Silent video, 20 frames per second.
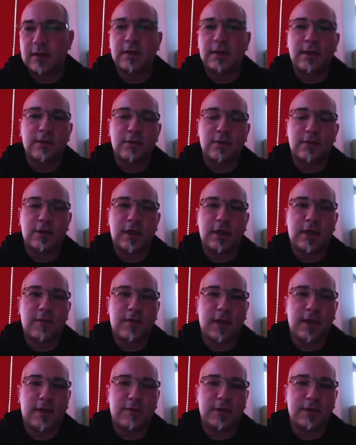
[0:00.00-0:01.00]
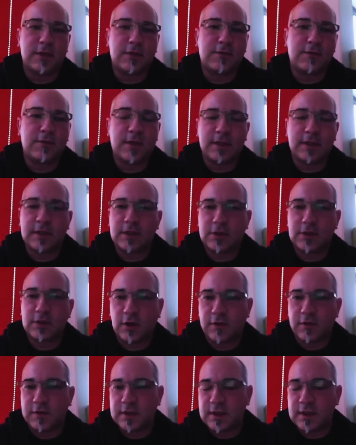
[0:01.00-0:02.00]
And today we have a software as a
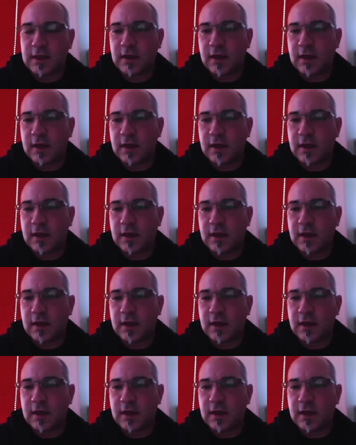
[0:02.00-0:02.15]
service